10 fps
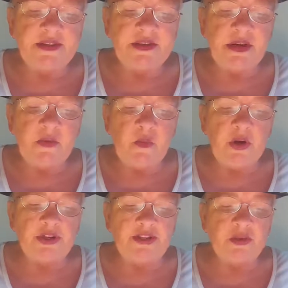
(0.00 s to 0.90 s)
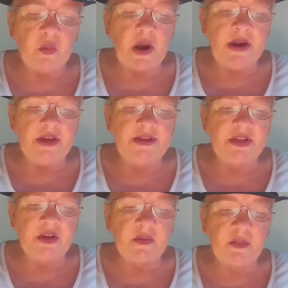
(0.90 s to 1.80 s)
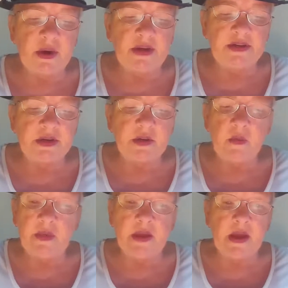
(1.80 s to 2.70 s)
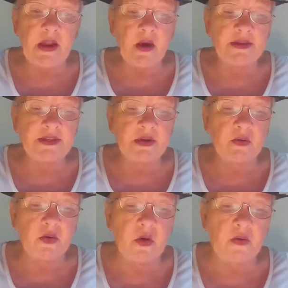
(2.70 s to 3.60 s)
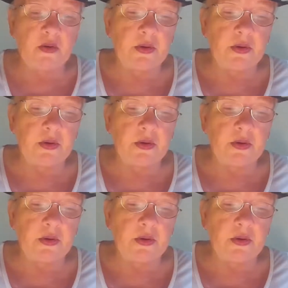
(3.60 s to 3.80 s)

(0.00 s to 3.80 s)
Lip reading: in which Swain is to compete, whether he likes it or not.